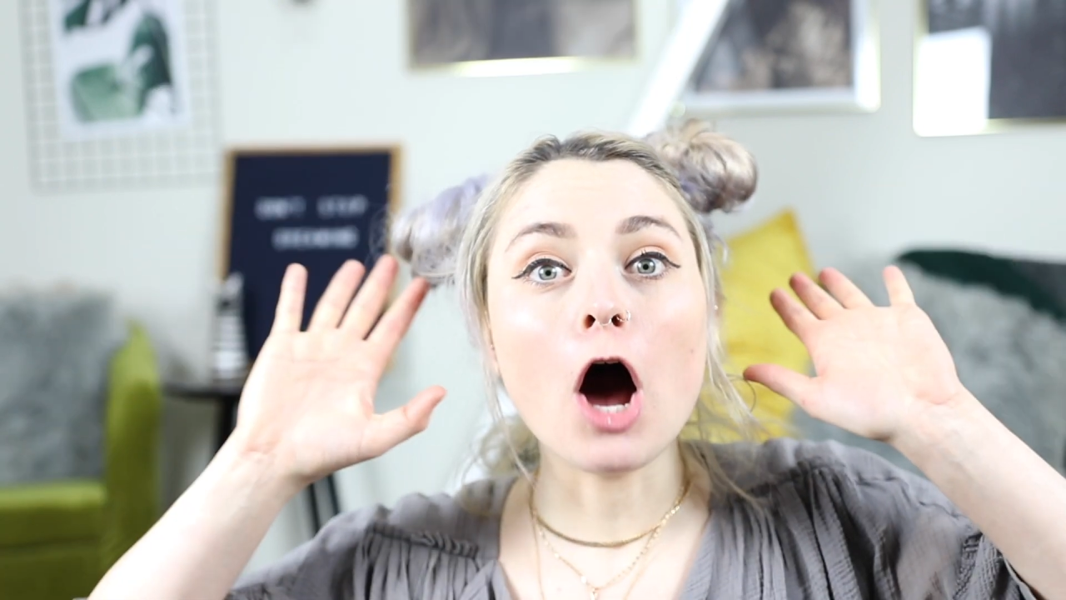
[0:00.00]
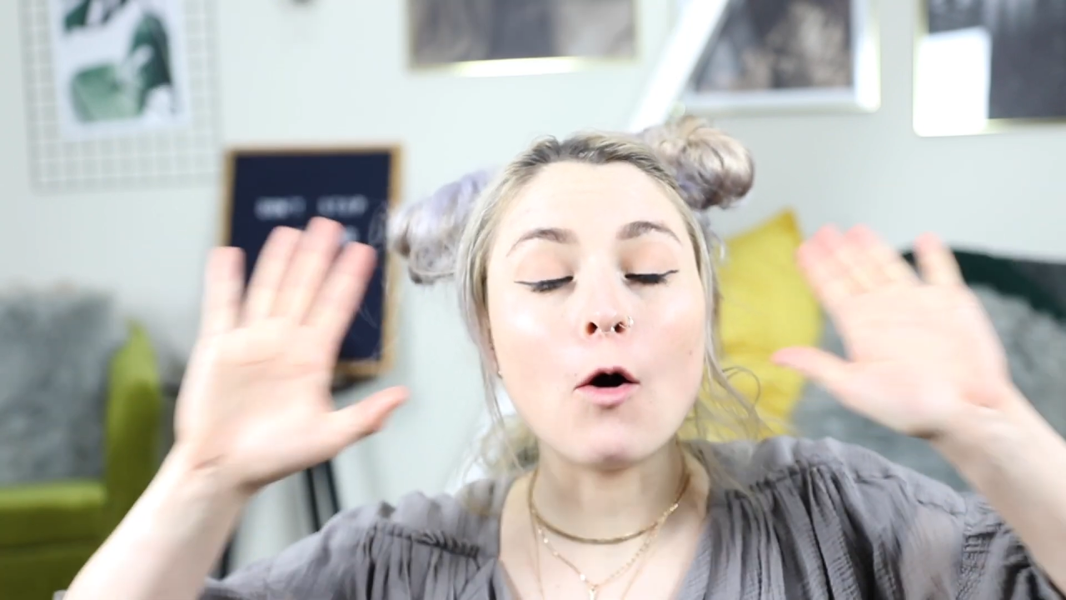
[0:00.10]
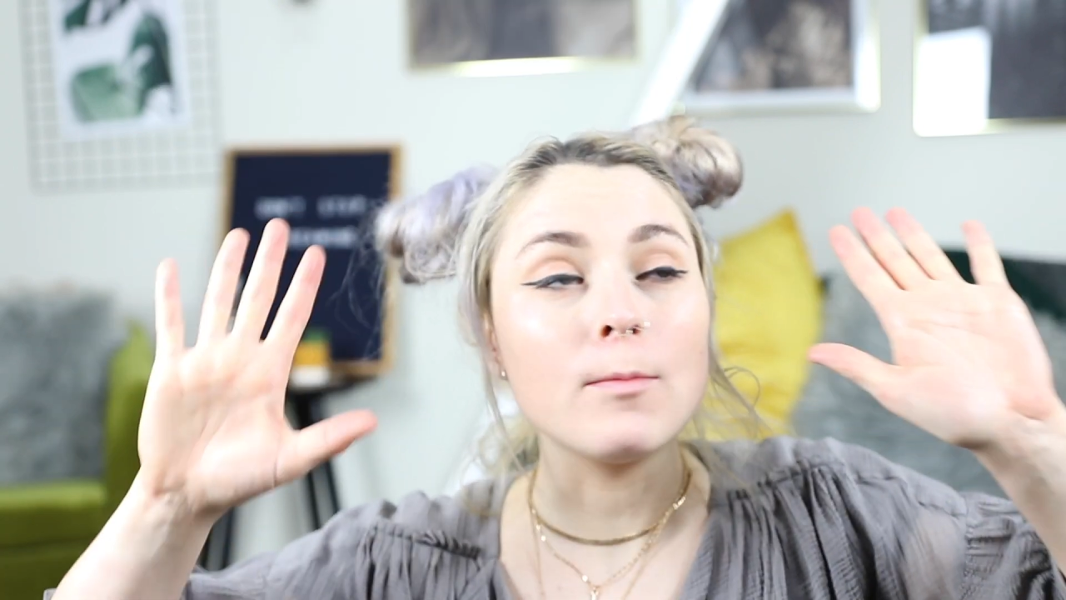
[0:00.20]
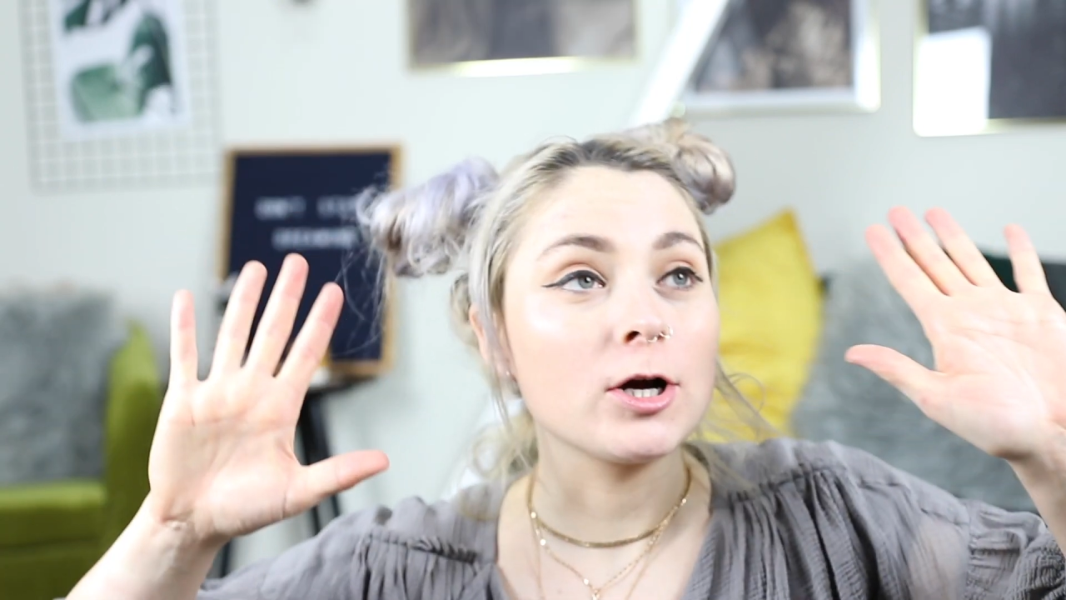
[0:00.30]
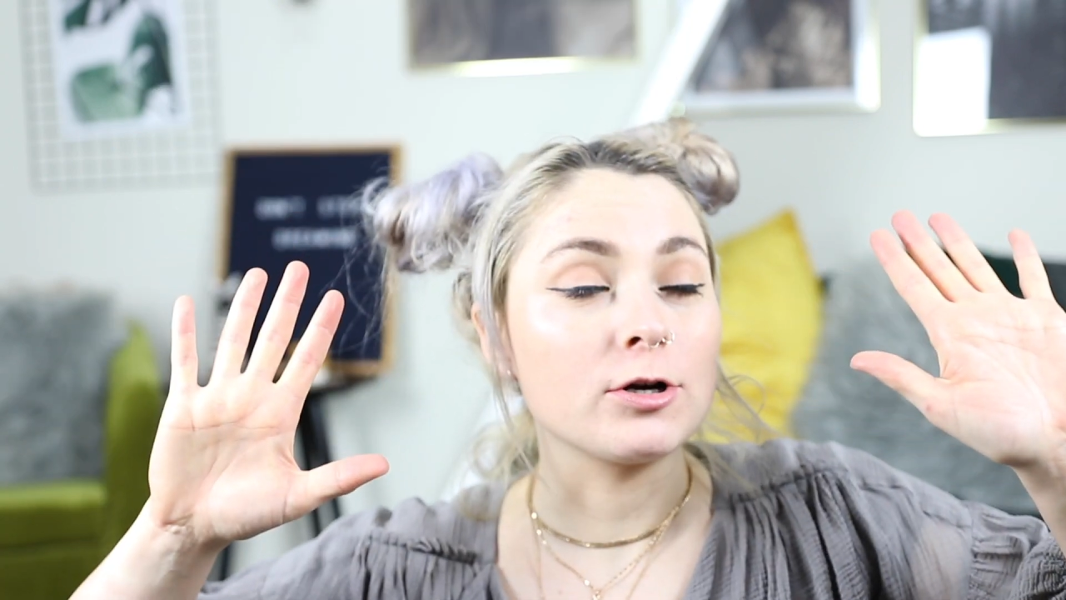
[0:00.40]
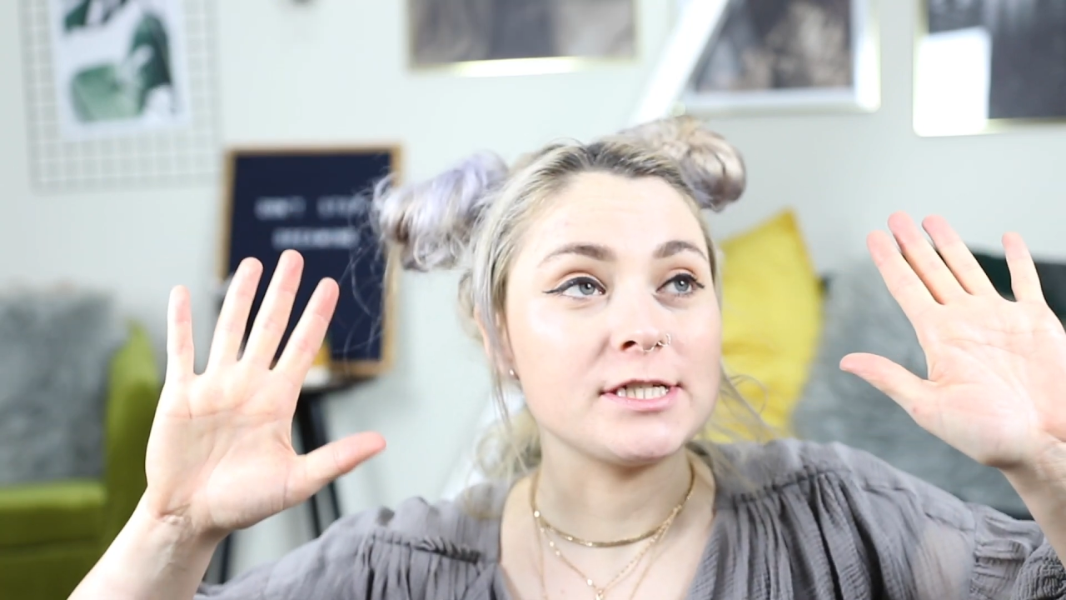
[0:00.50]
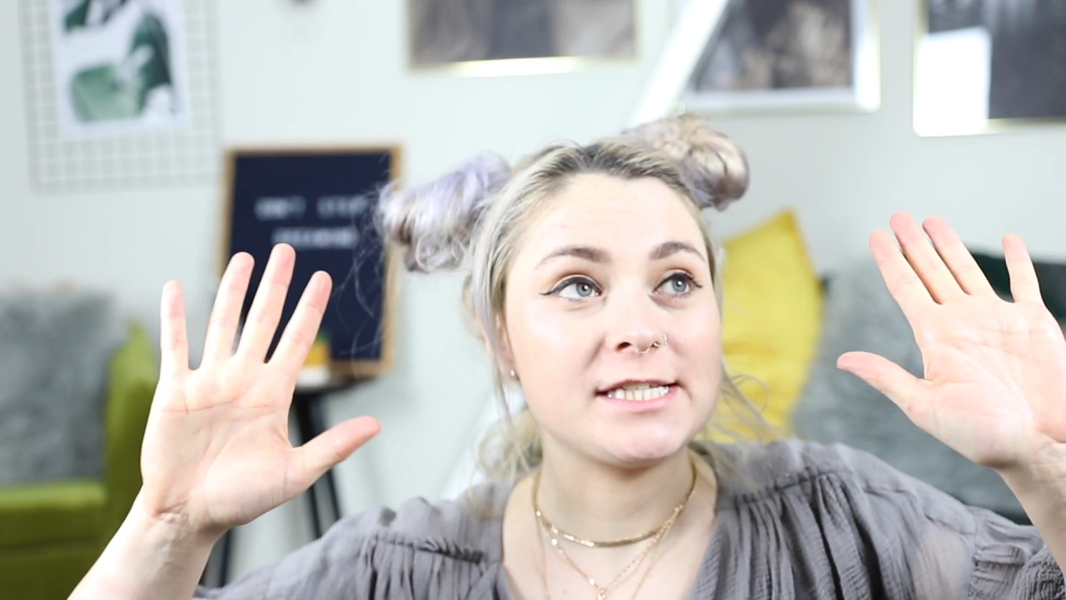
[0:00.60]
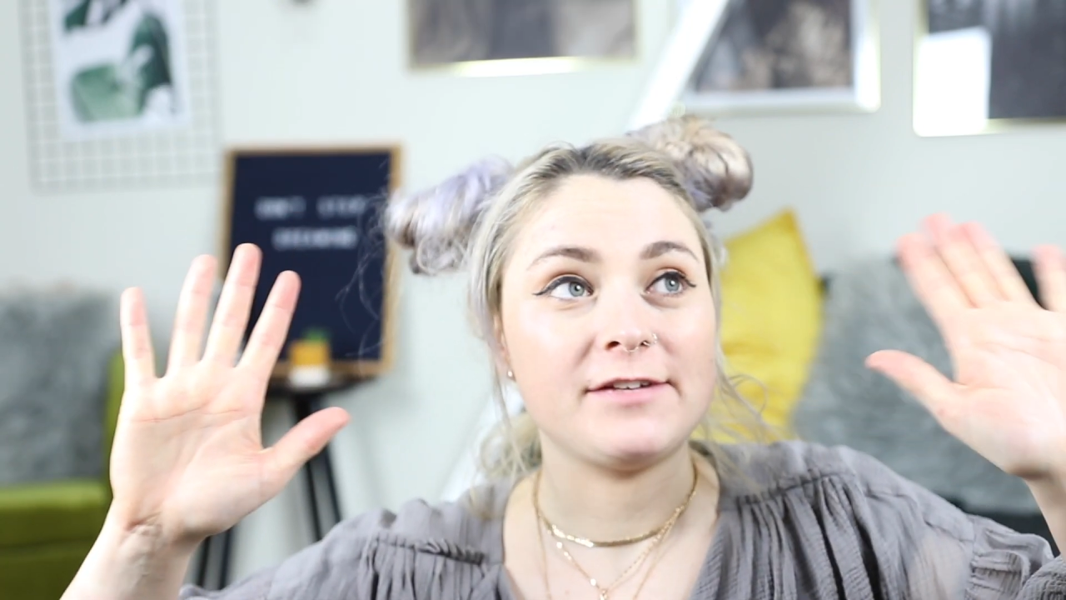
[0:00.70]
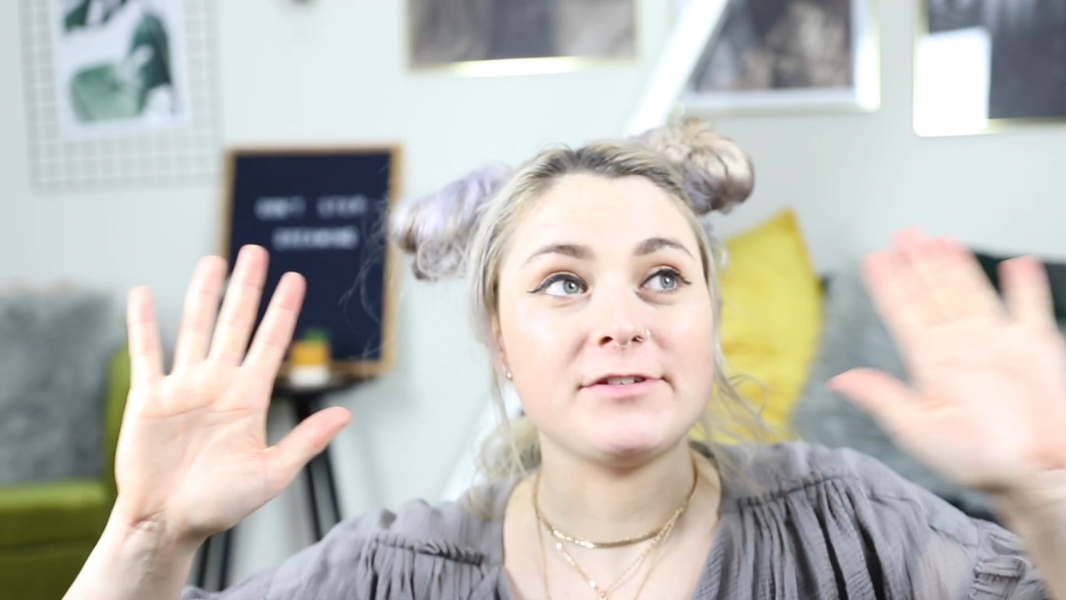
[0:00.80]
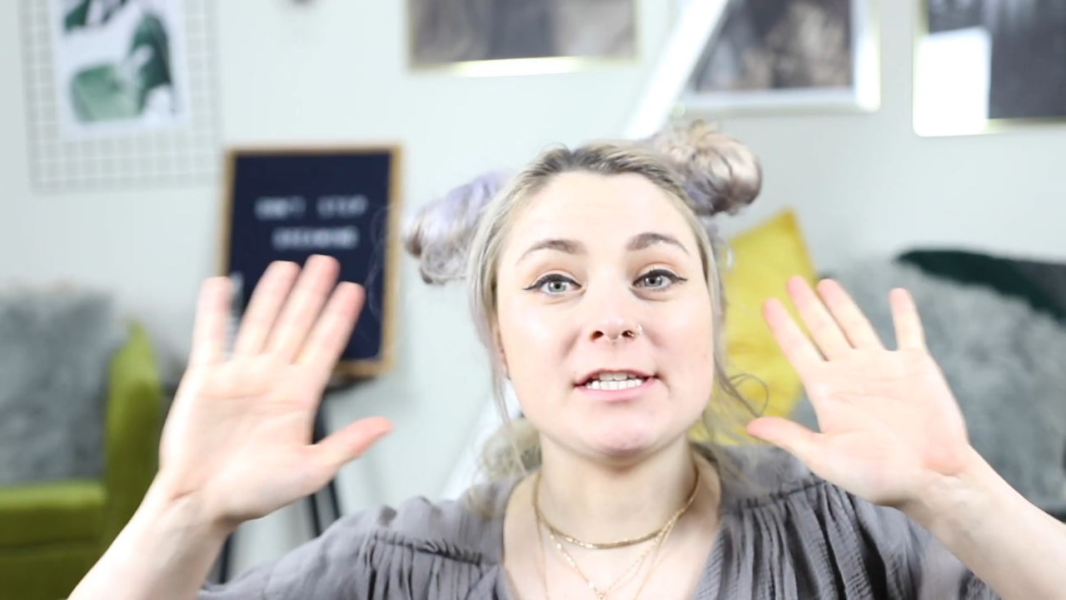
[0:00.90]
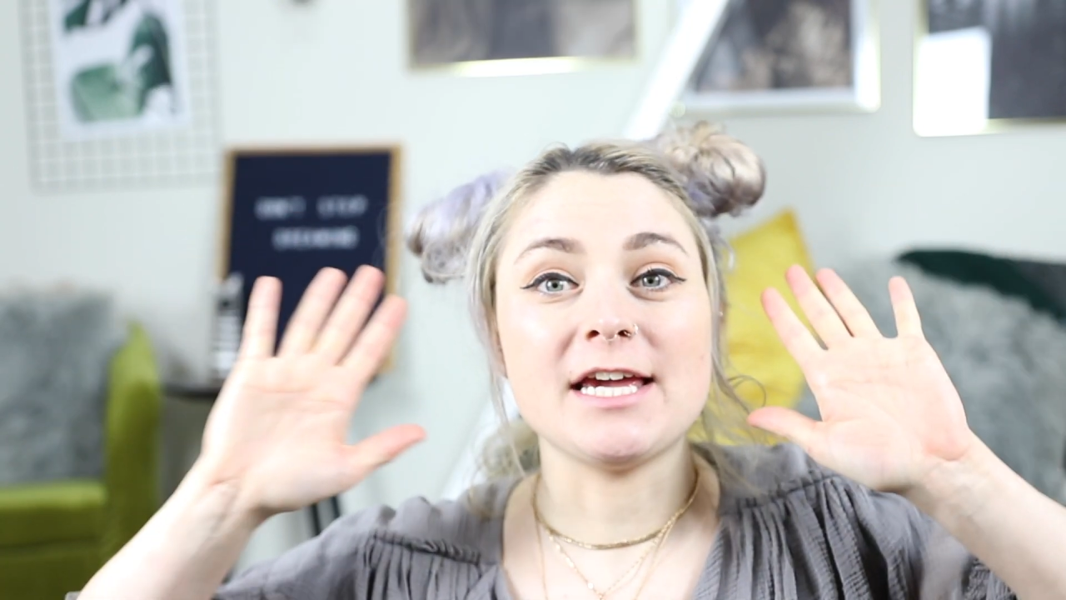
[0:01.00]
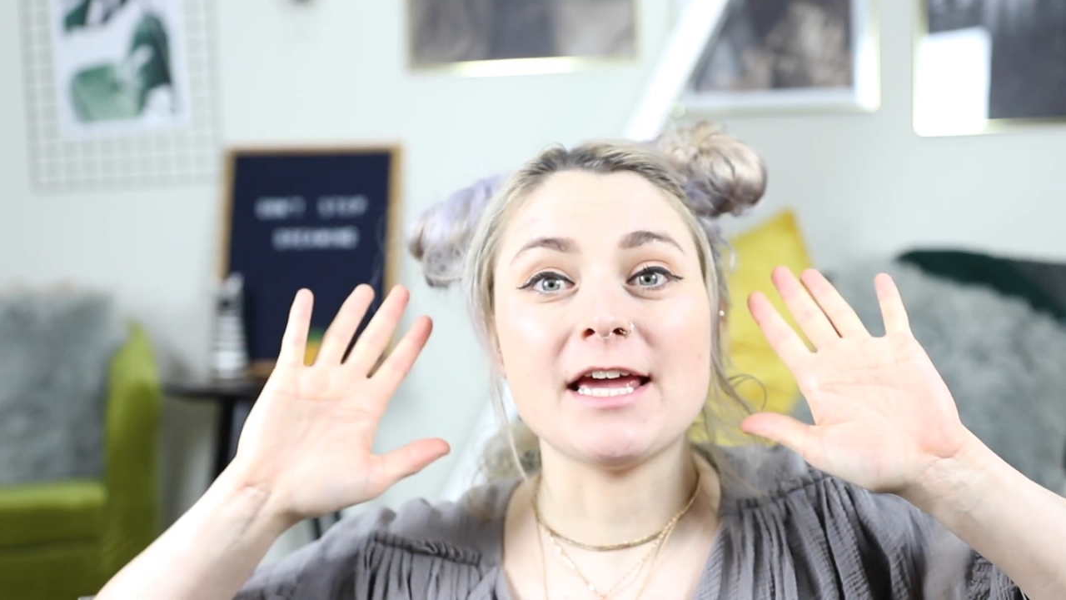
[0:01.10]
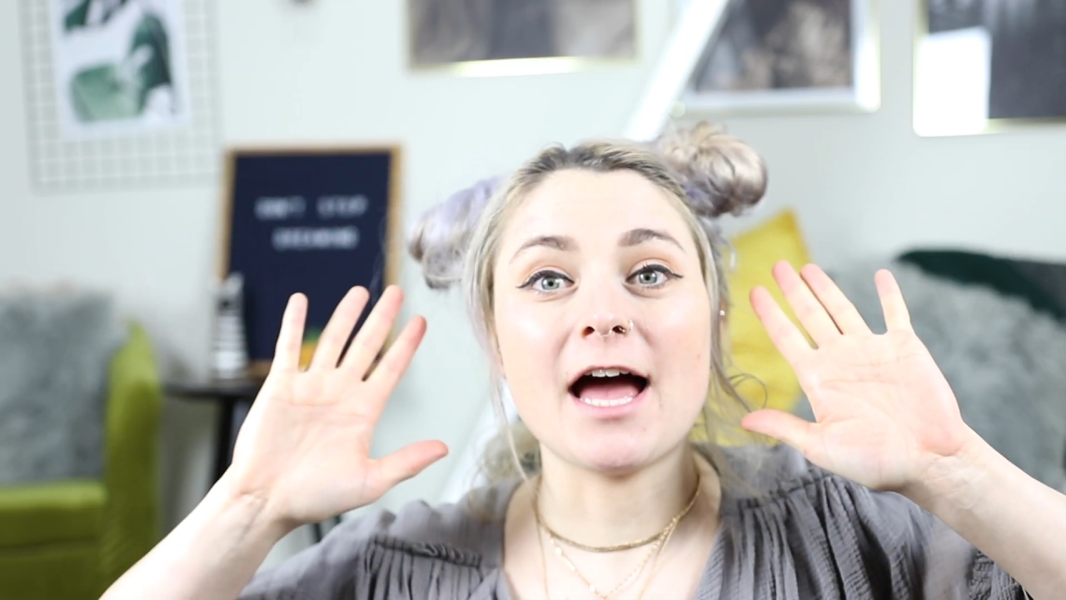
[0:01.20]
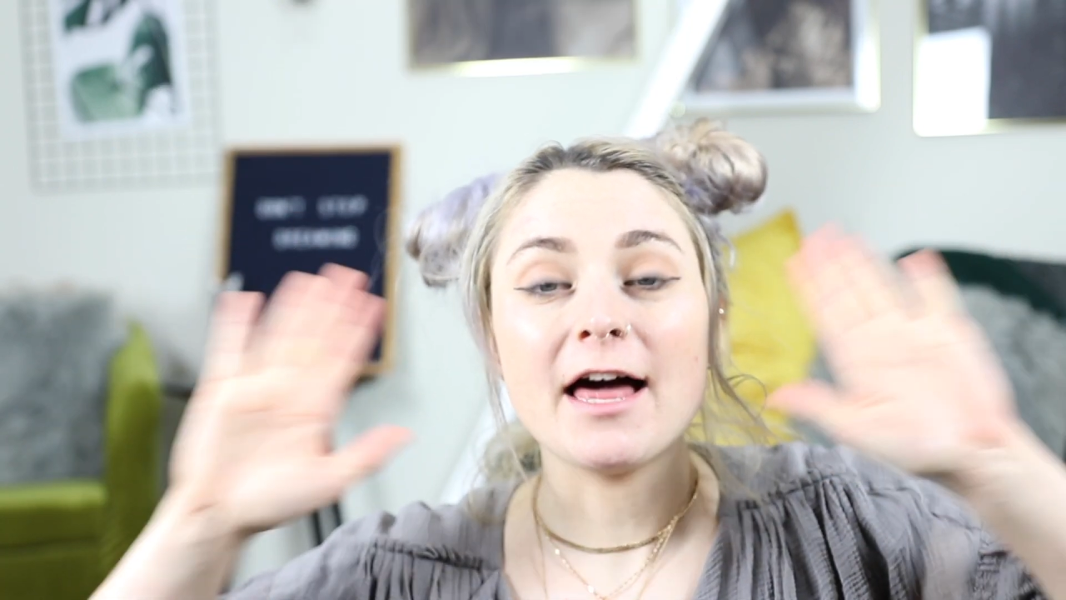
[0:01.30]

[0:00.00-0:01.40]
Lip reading: Oh my God, seriously,